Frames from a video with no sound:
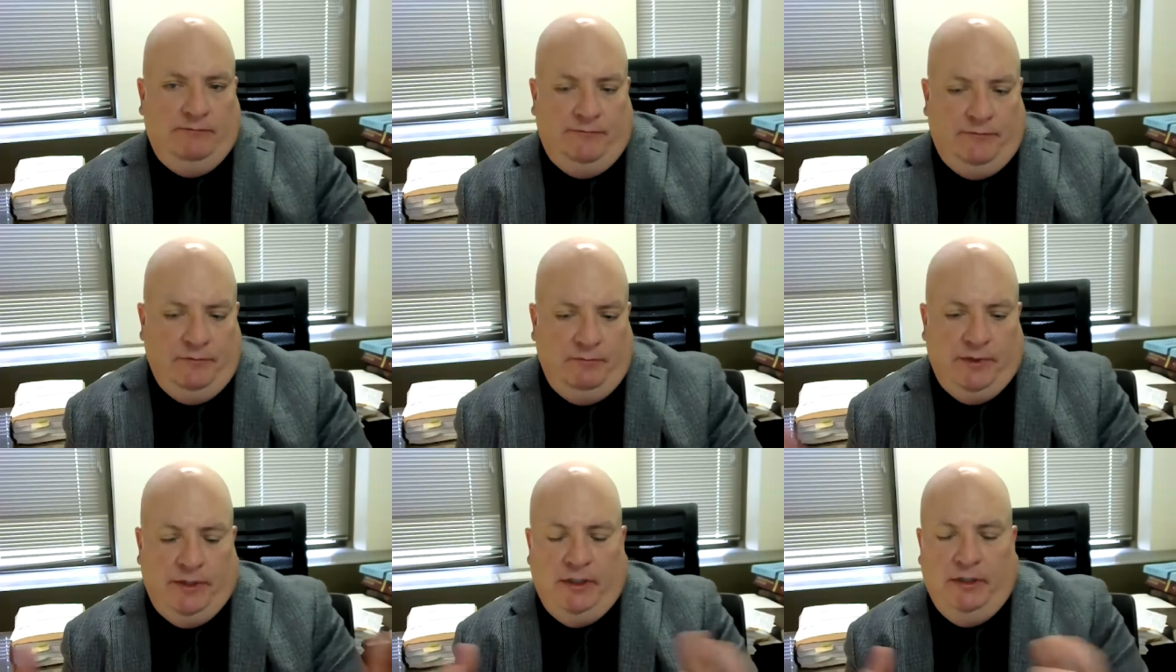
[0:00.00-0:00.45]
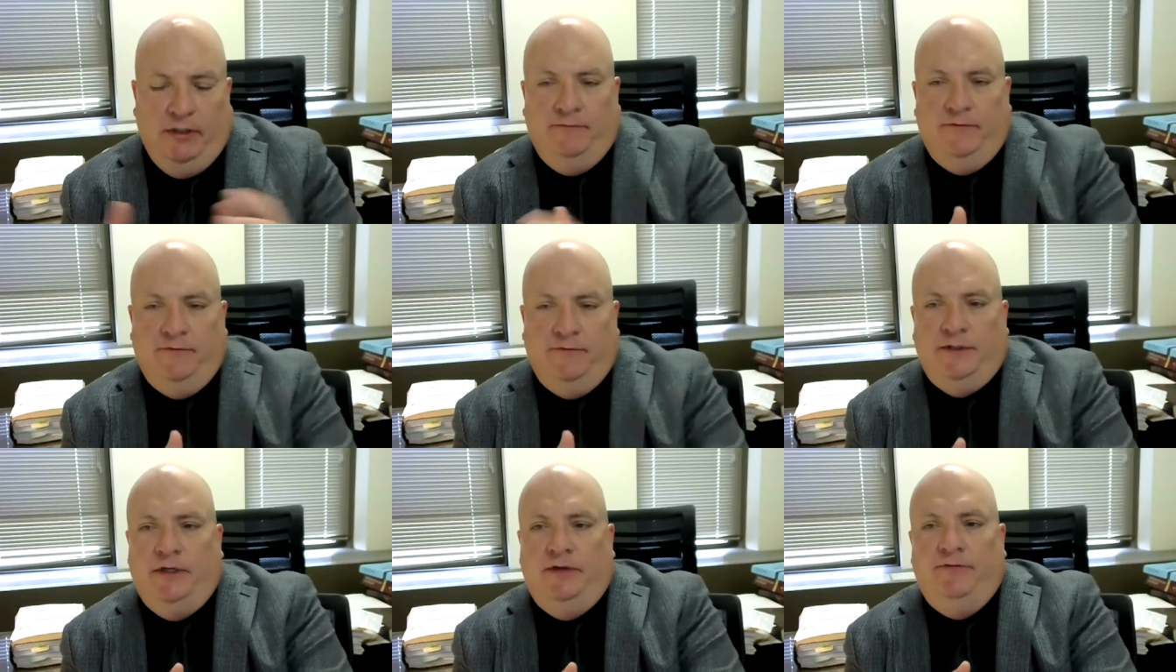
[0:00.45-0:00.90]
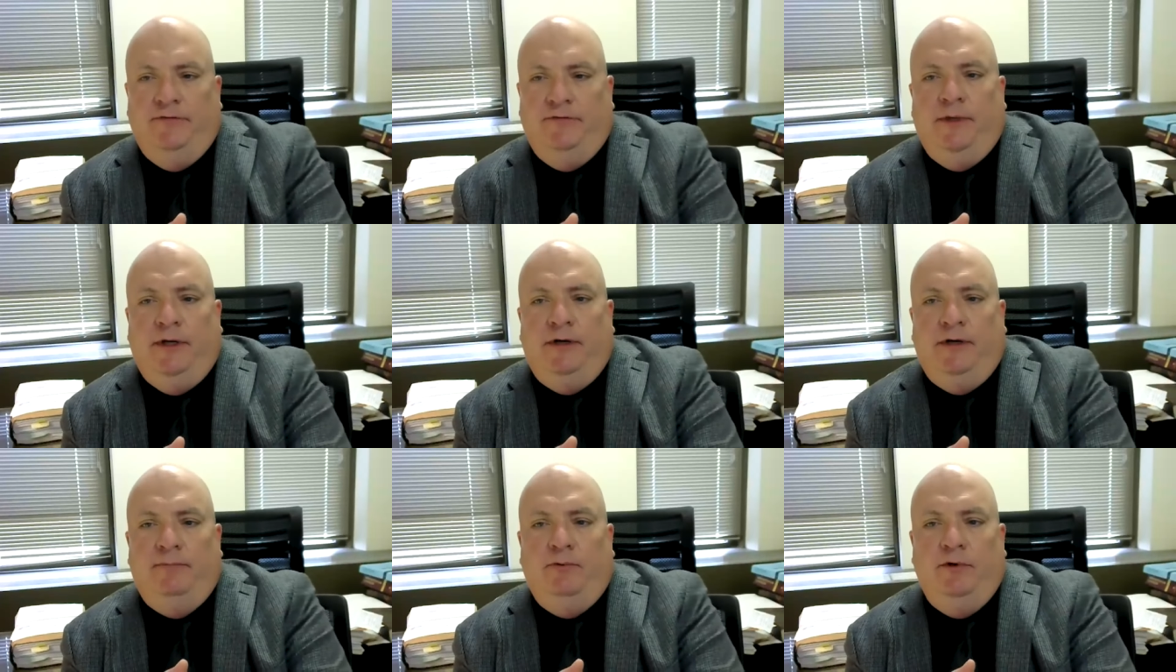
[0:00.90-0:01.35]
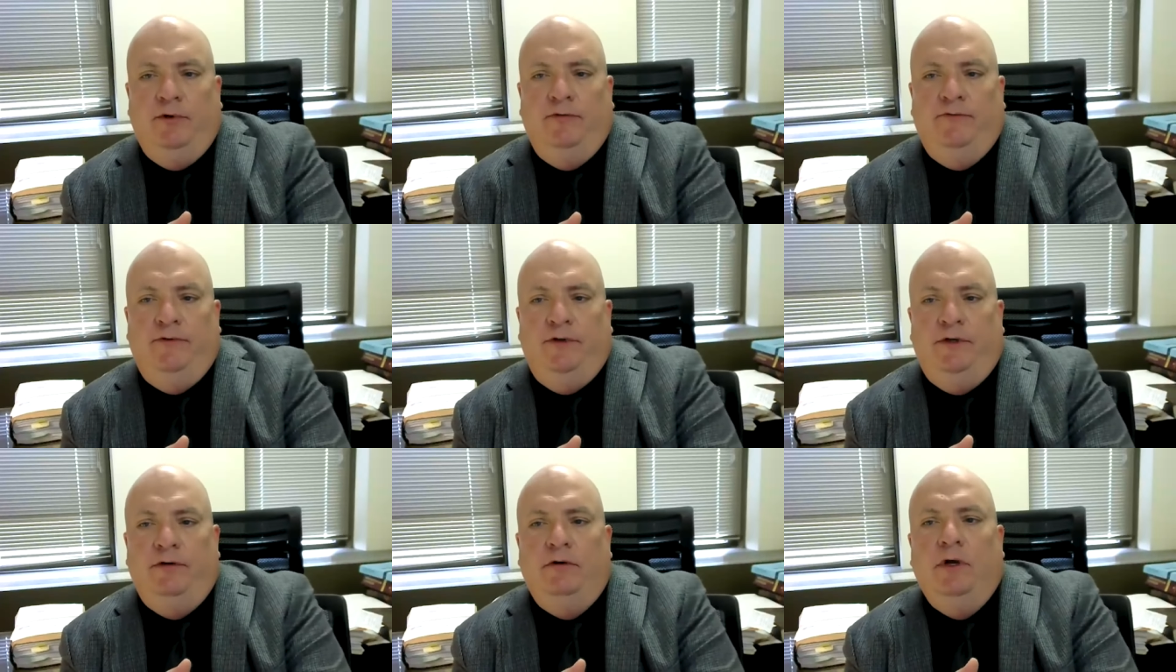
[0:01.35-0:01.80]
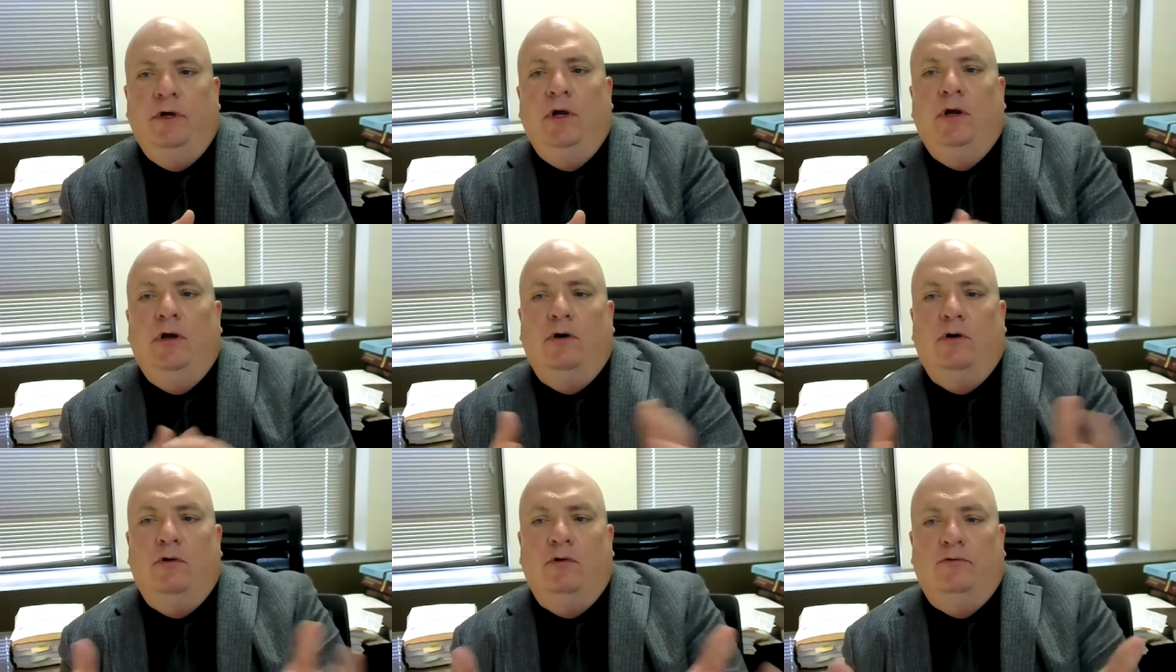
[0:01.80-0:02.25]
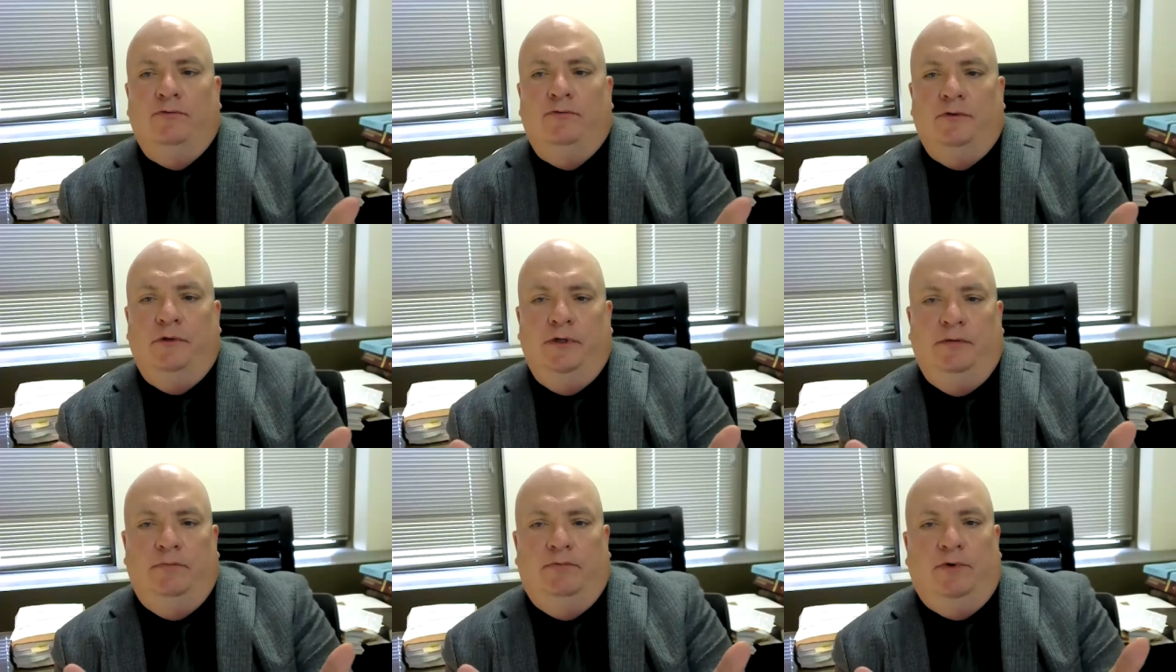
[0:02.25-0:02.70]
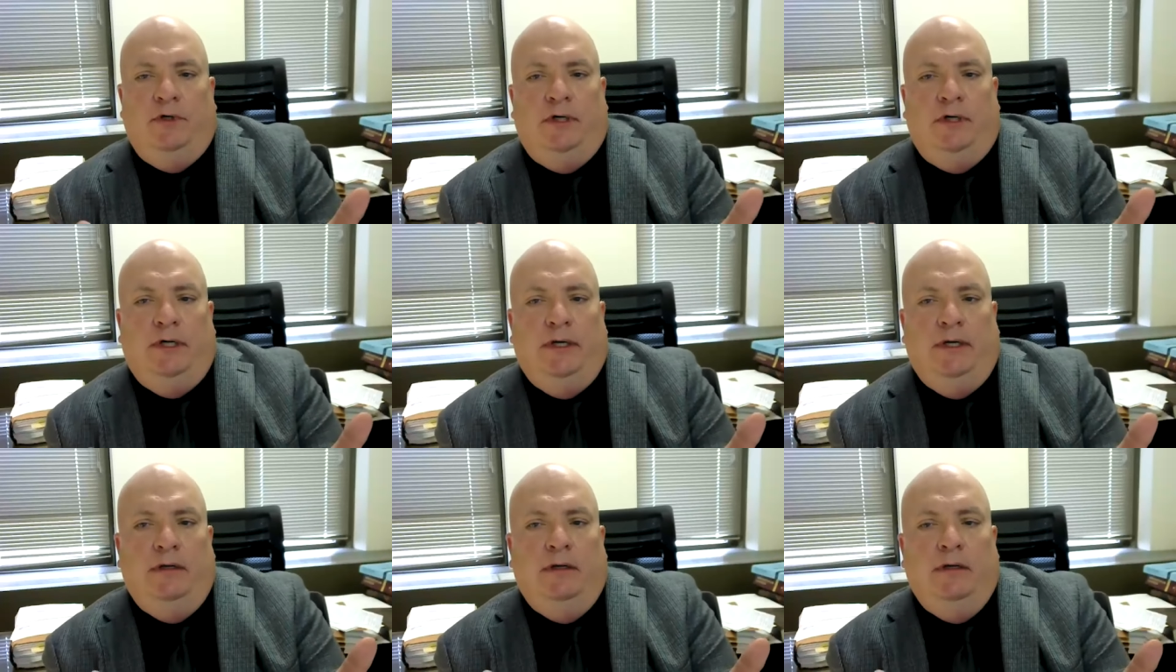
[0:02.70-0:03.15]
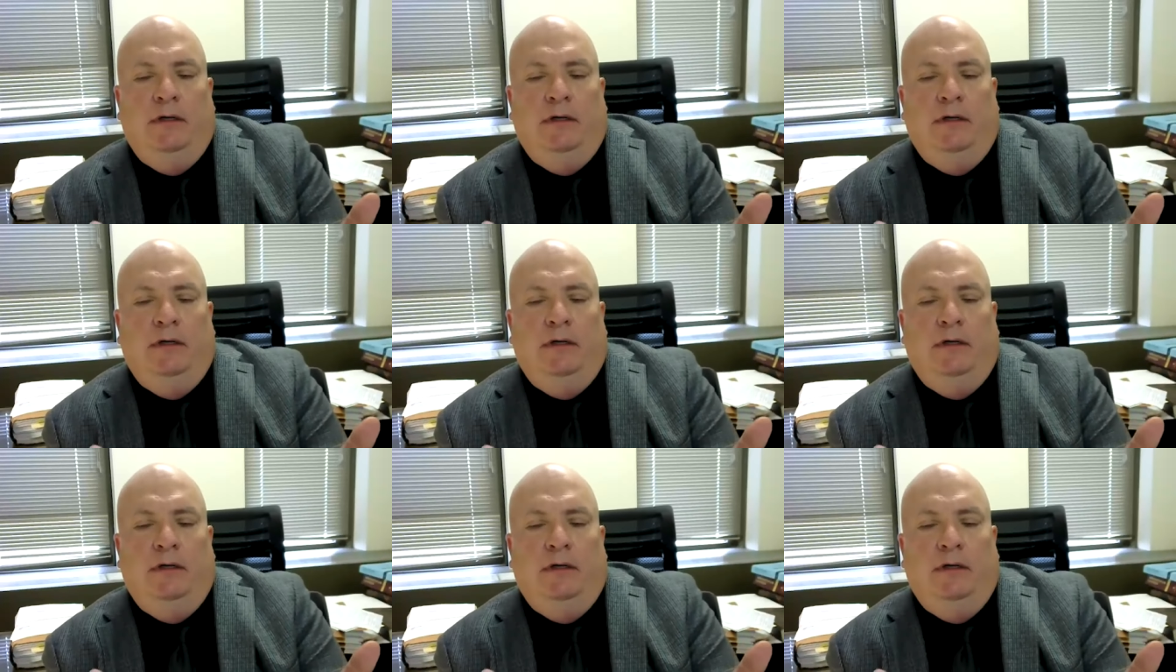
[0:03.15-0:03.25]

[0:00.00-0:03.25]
from obviously from their point of view, overly broad.